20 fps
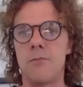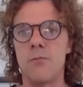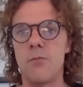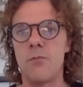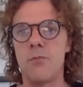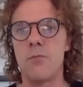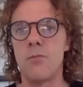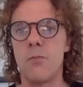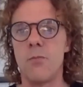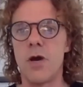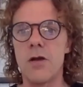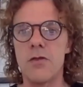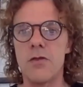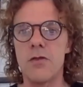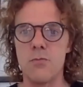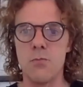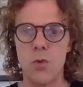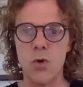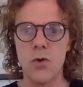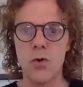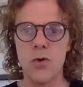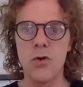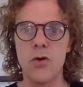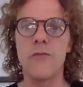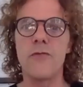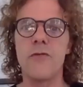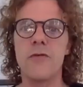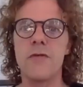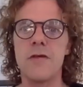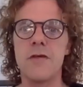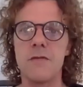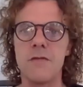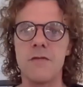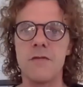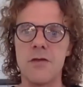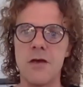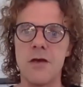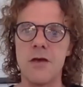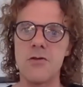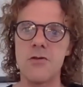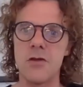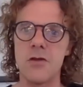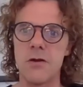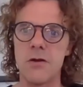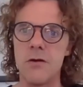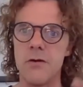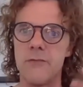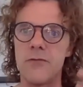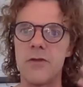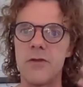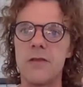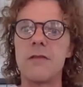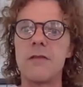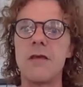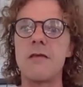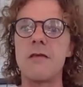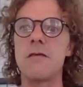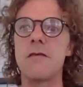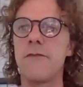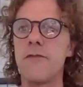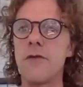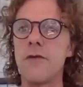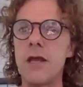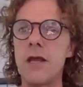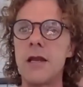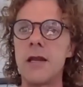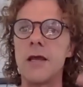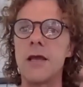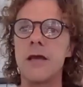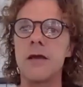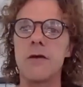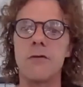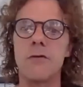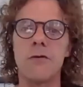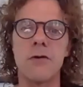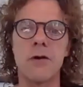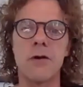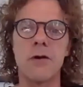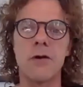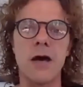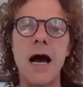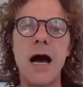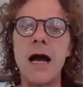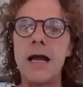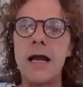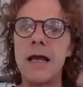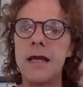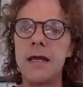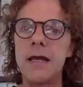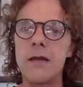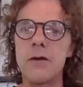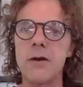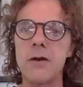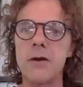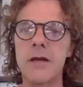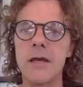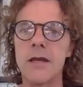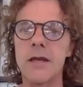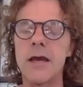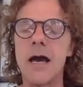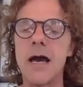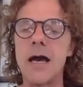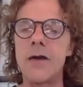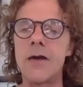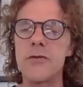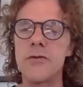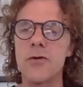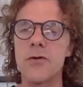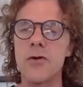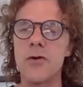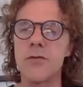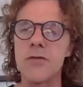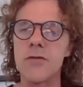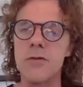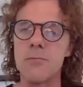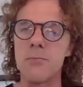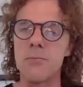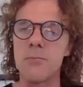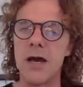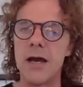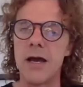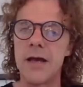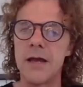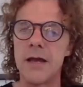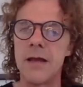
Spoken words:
much more of a sensation of the dizzy feeling or the high, getting high in your own supply.